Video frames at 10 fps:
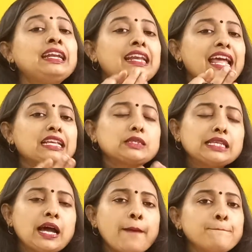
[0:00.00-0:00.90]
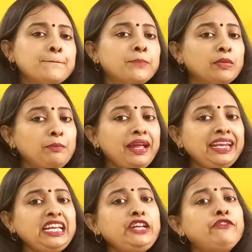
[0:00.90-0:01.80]
Like some,
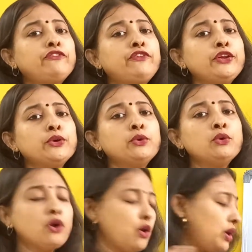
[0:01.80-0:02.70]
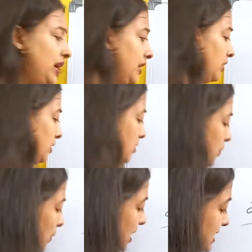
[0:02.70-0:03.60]
many, few. Okay,
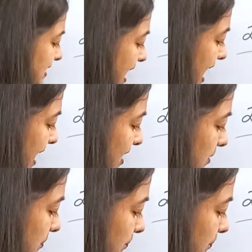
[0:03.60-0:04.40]
words like